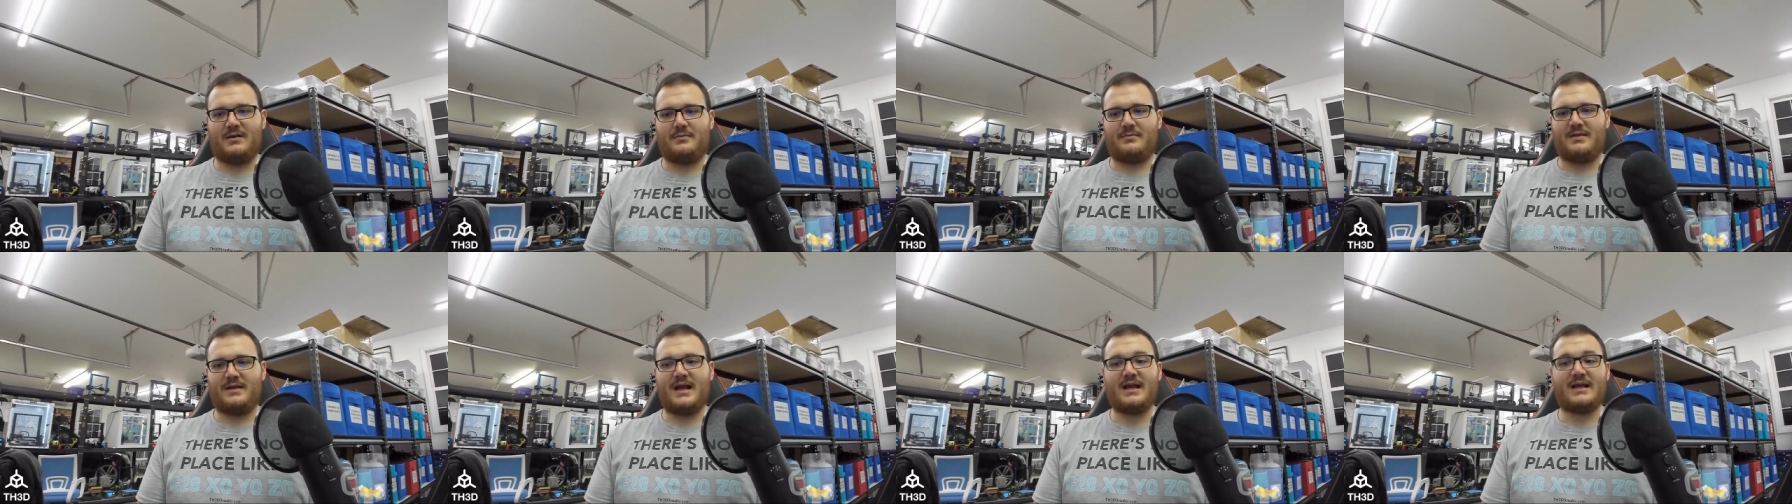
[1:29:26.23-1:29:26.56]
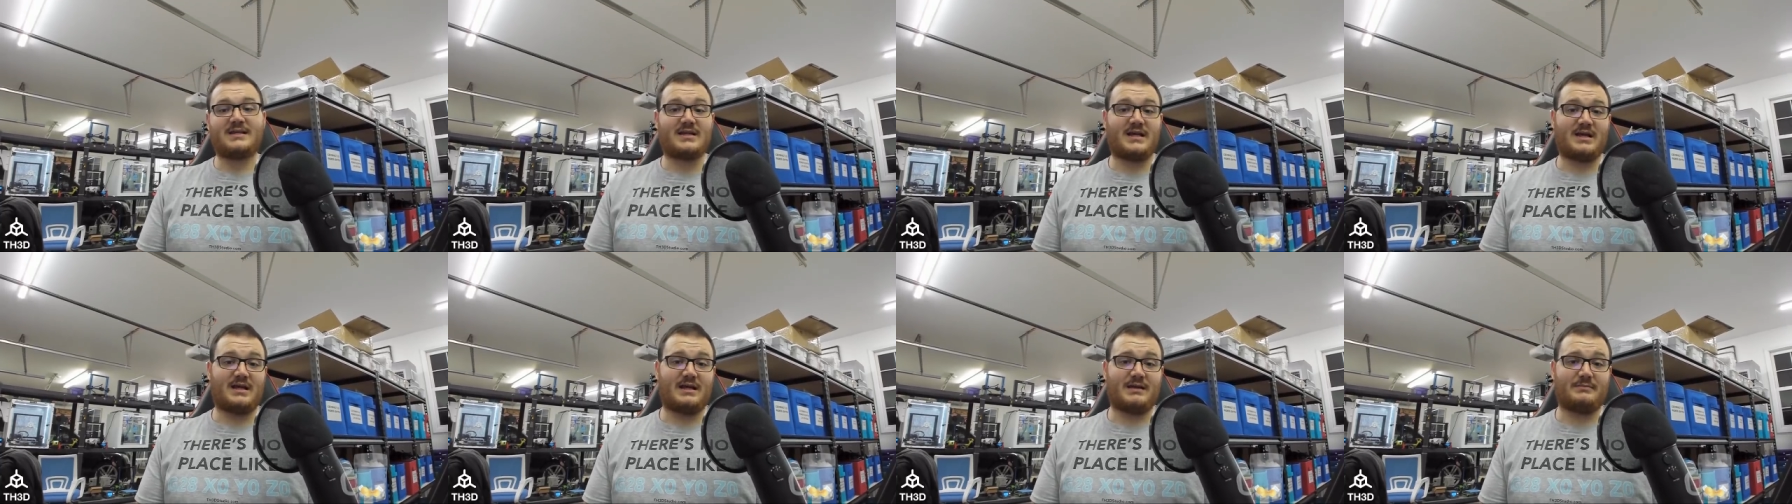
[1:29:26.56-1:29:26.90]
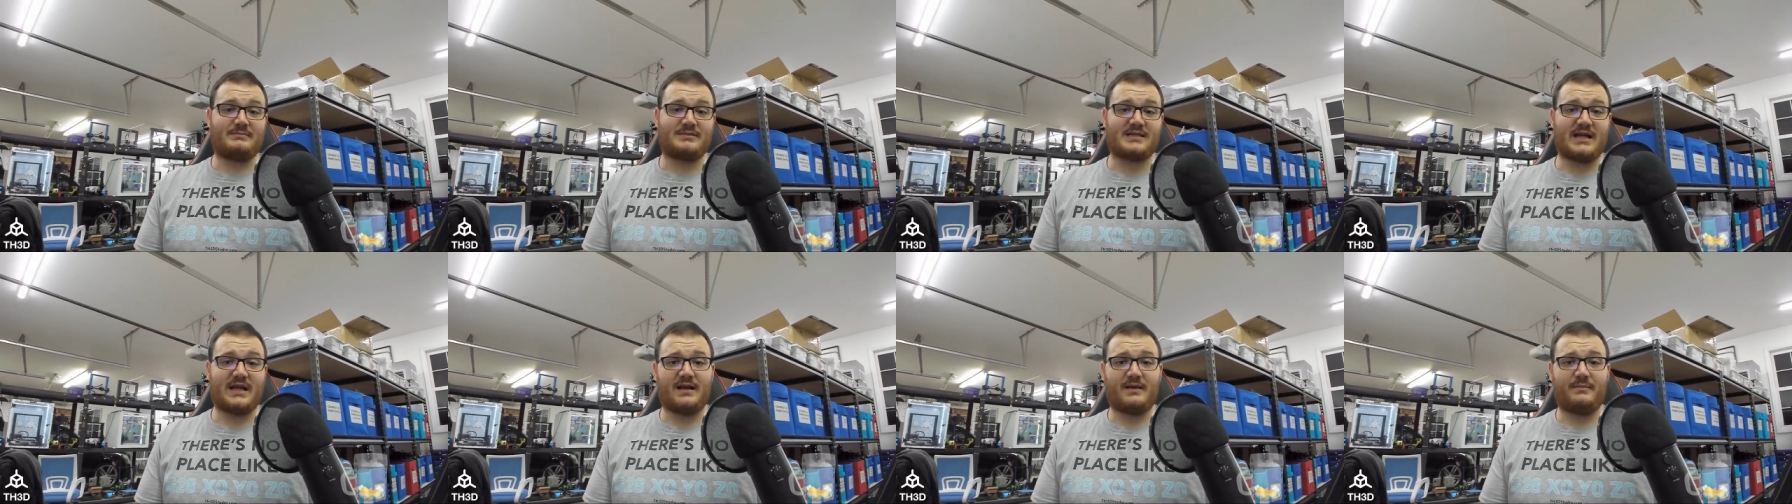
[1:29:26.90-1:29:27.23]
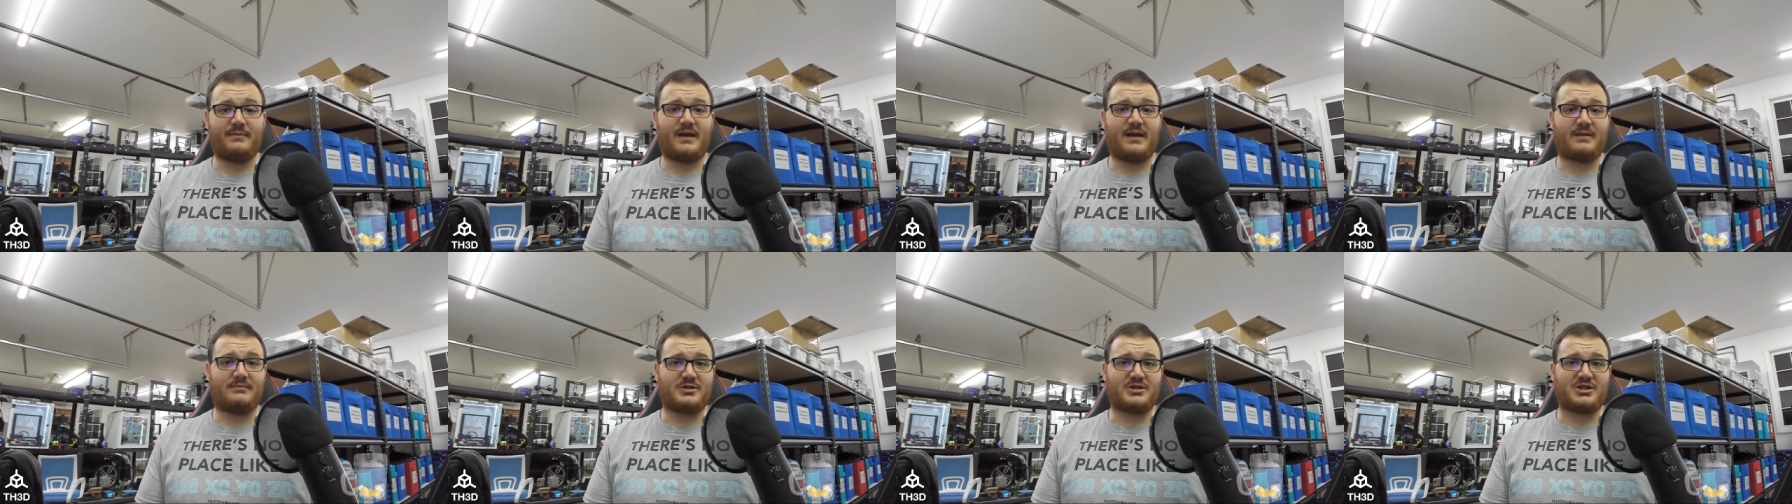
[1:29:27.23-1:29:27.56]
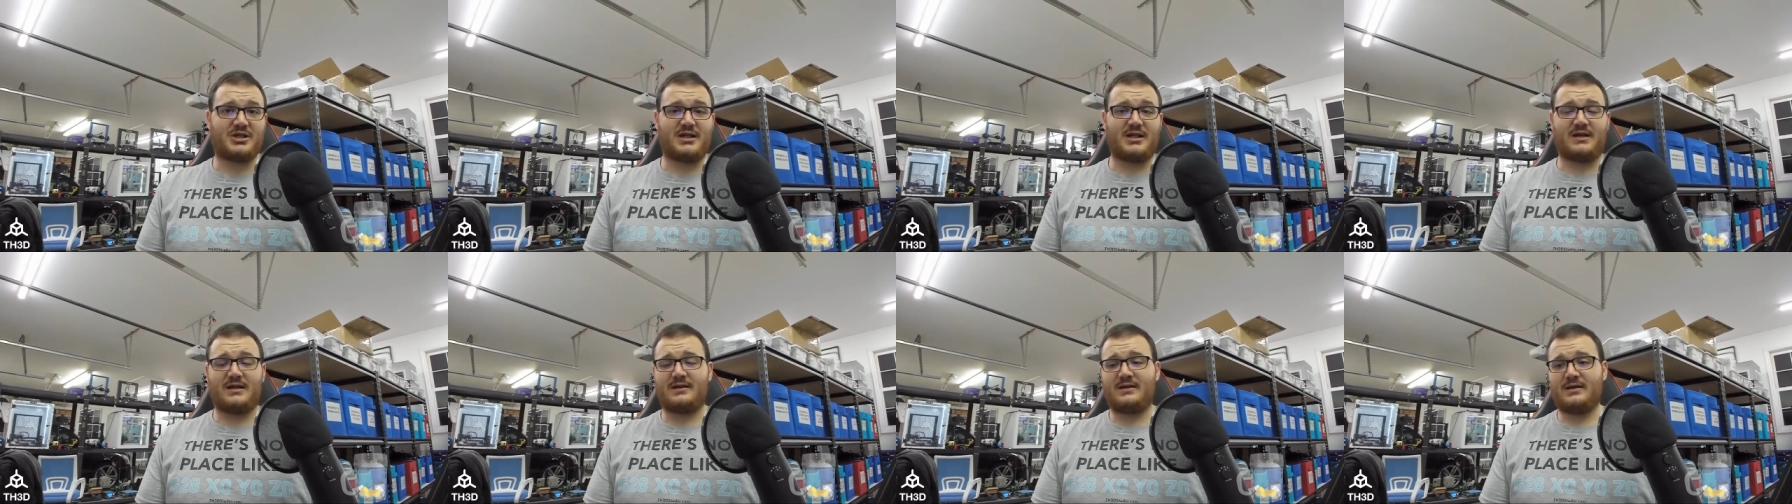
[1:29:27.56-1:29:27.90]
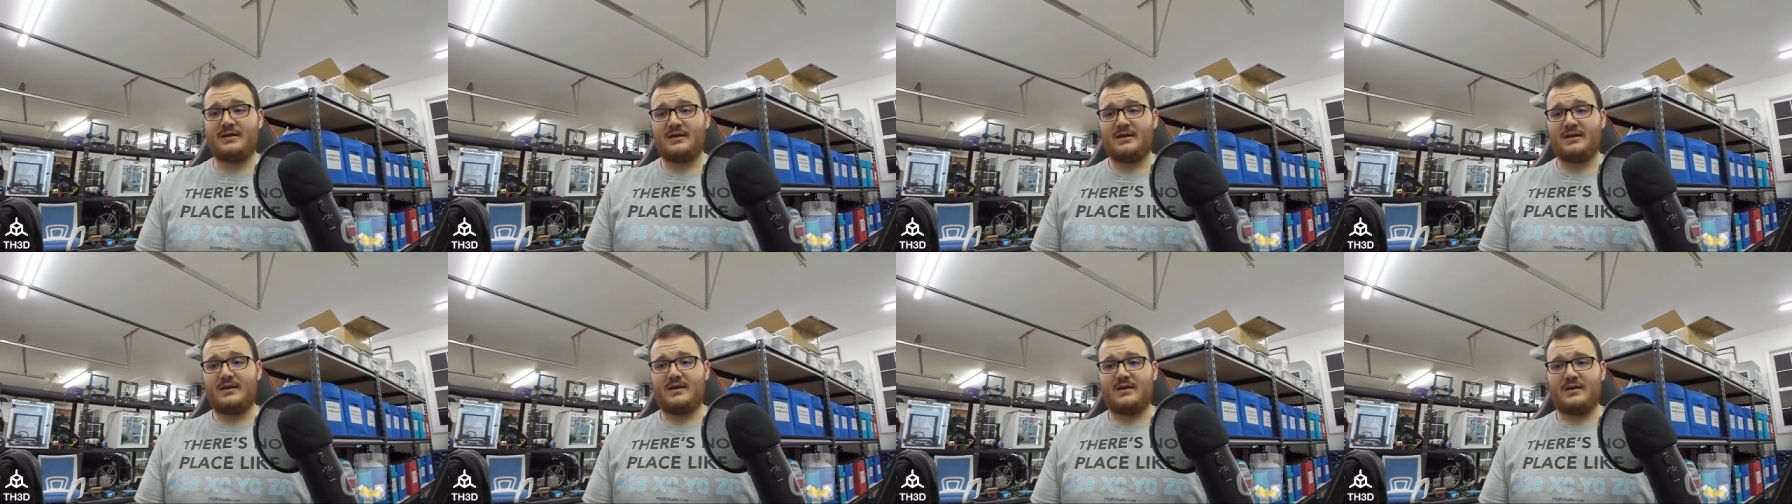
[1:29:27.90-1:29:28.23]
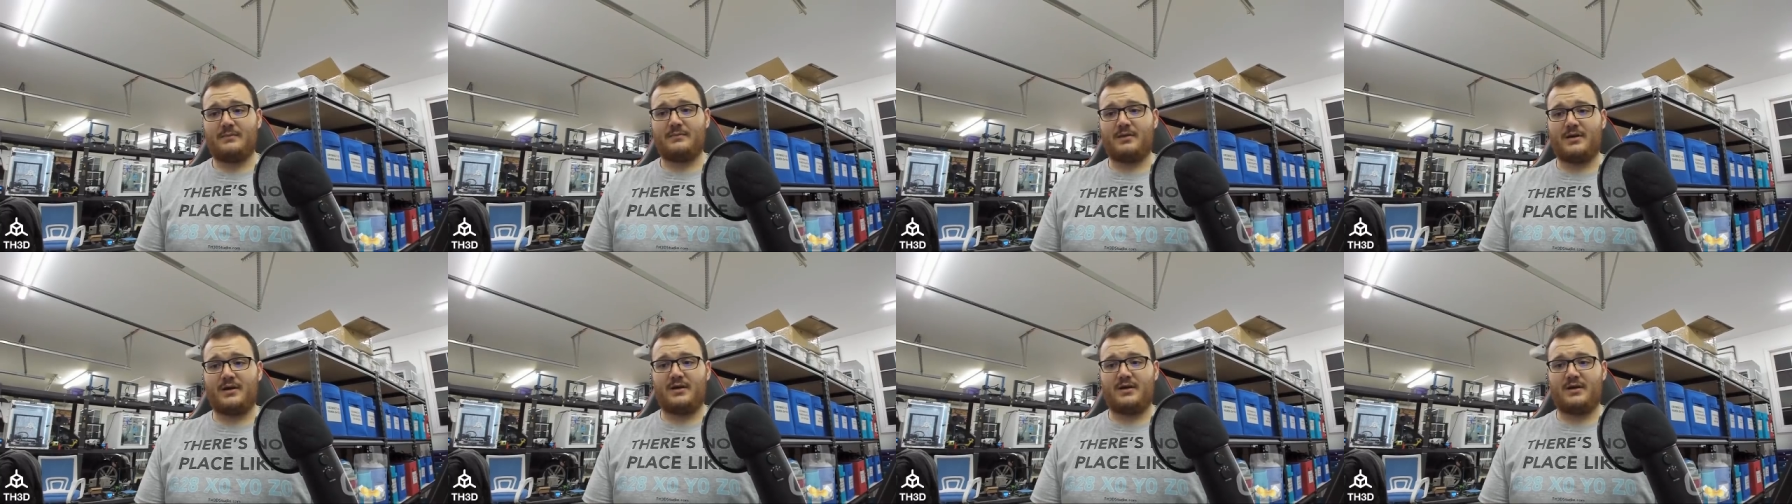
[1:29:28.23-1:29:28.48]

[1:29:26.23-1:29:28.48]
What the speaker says: The A10M is not a bad machine, but